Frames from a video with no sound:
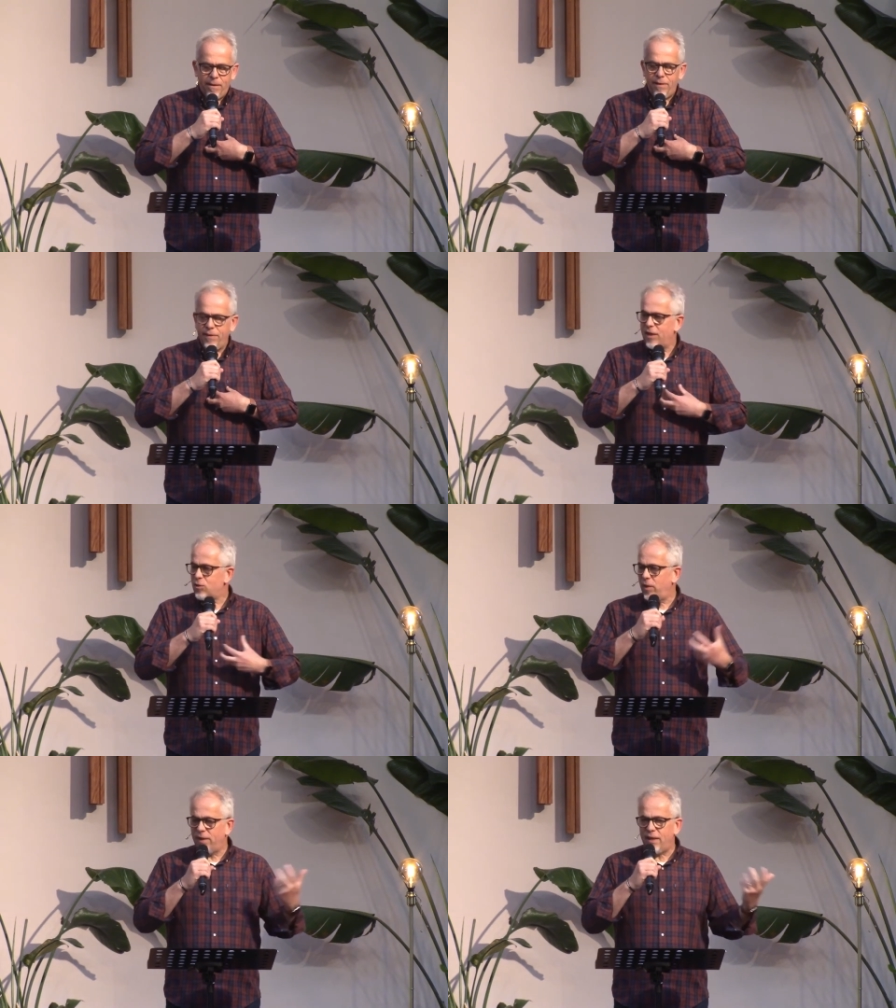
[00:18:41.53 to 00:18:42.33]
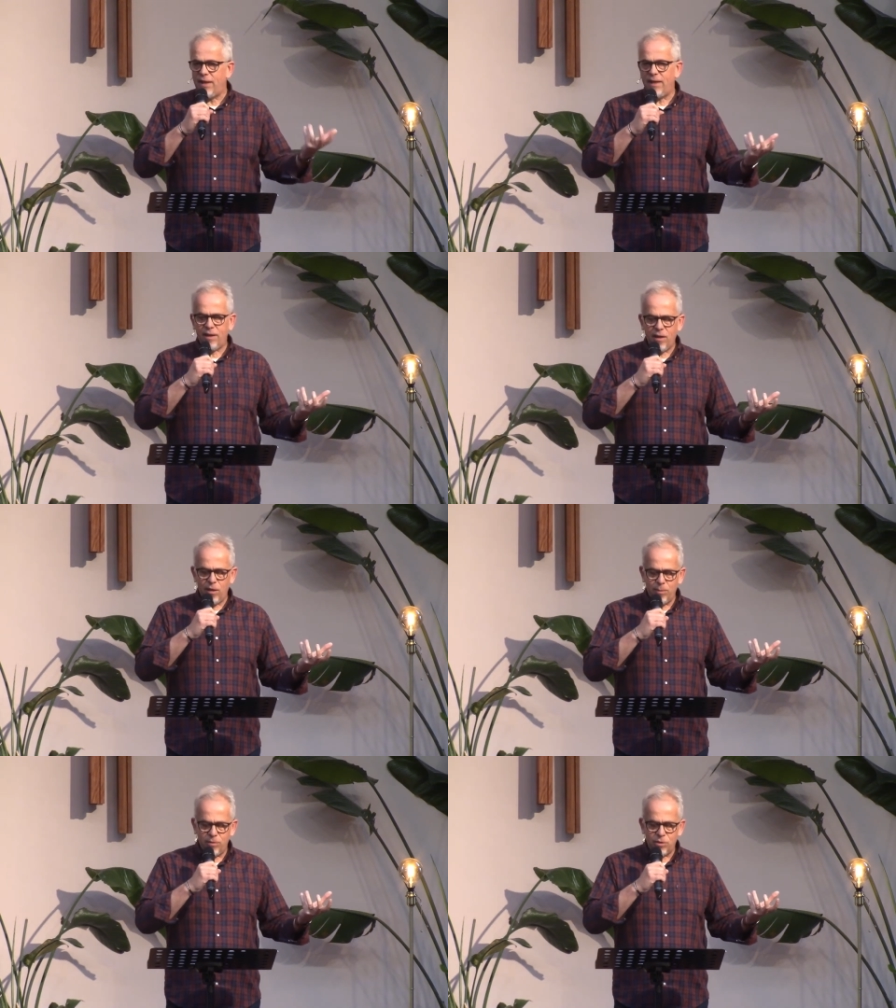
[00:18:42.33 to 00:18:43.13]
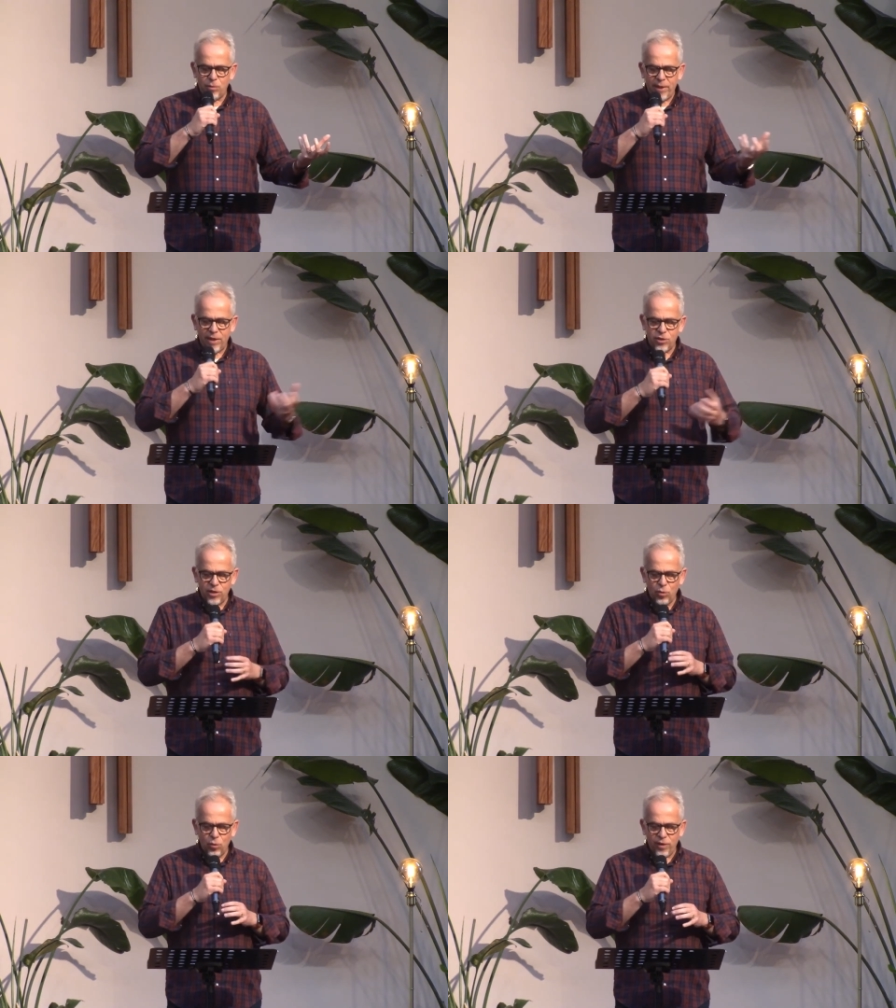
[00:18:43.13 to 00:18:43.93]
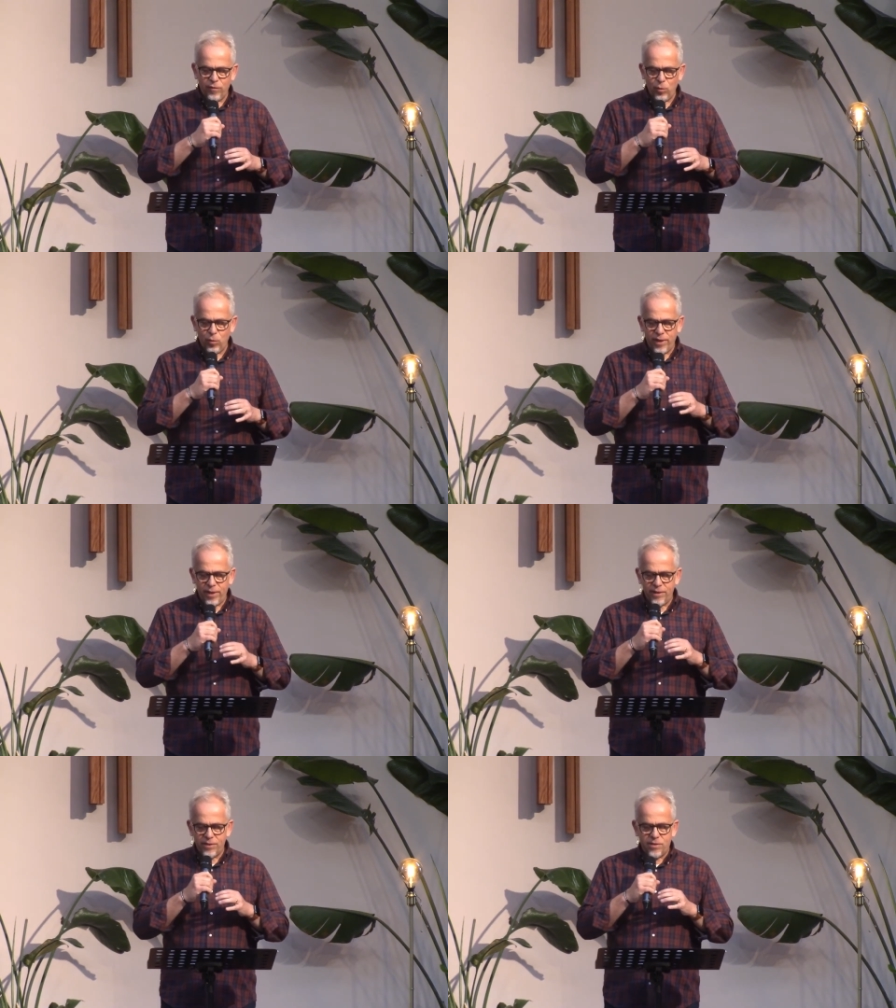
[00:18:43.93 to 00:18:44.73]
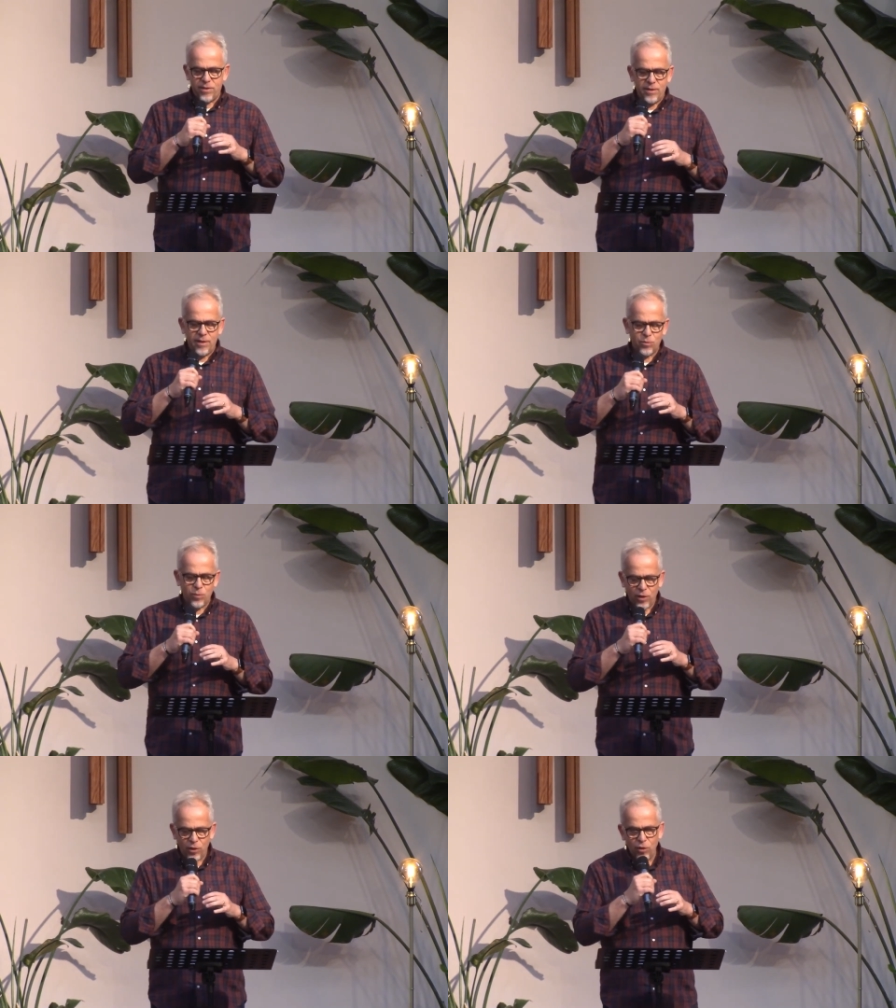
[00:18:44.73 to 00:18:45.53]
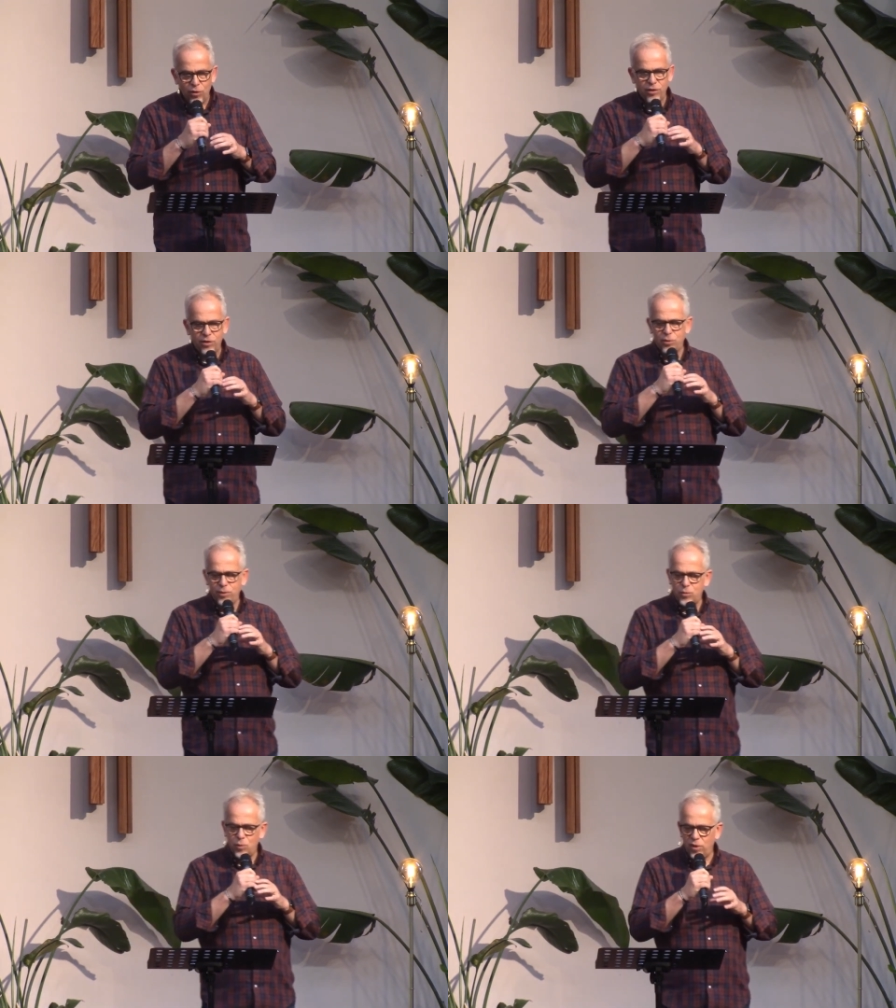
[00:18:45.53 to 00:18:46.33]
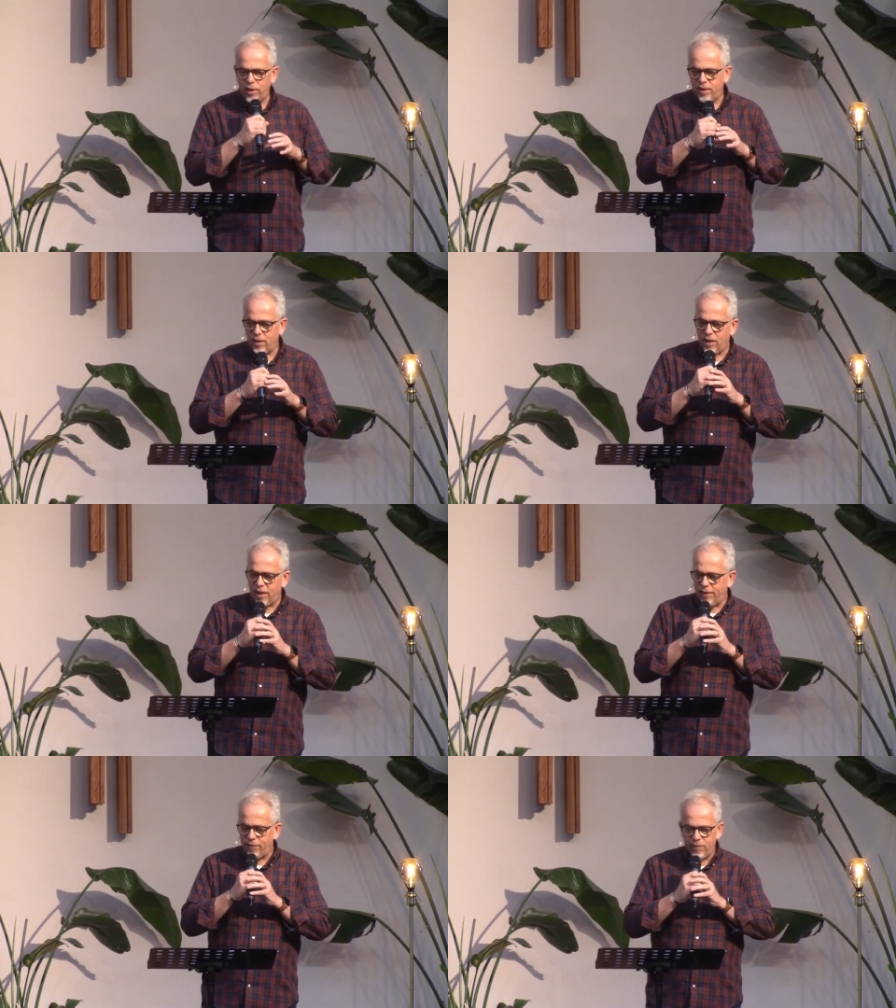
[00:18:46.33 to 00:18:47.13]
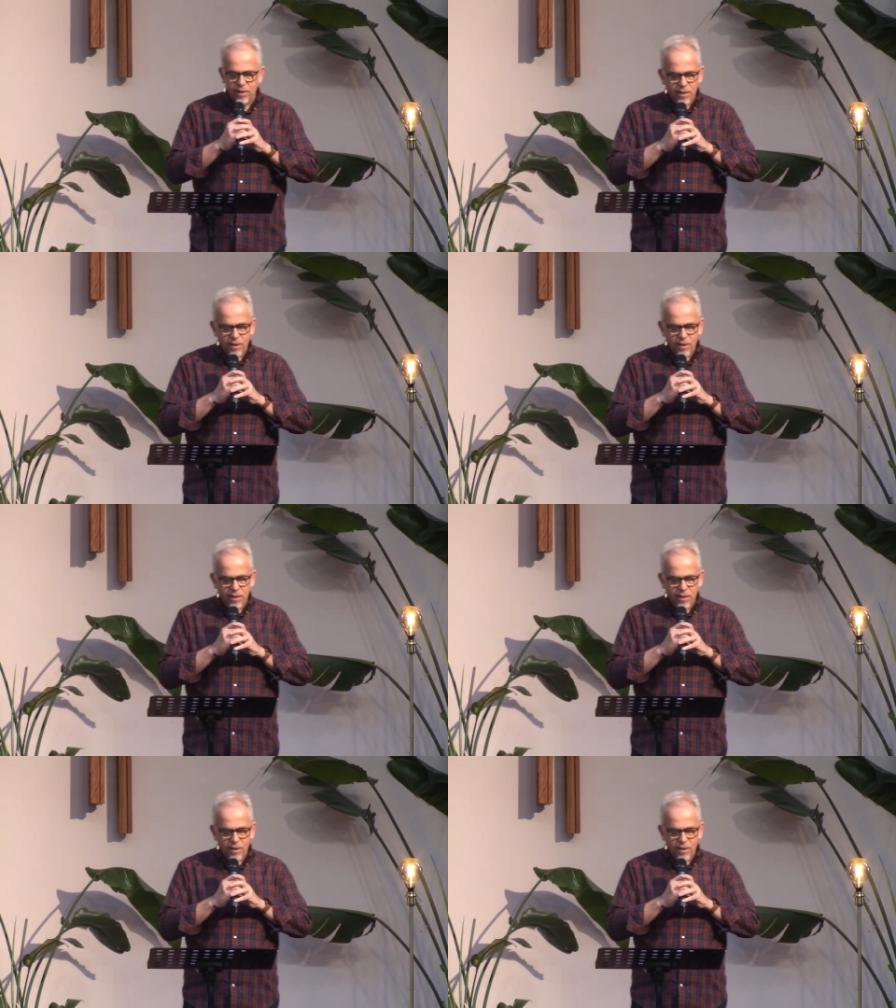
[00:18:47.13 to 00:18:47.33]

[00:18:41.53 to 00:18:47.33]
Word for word: And that's where the healing comes when we actually call it for what it is. That's where God can do his work in our life.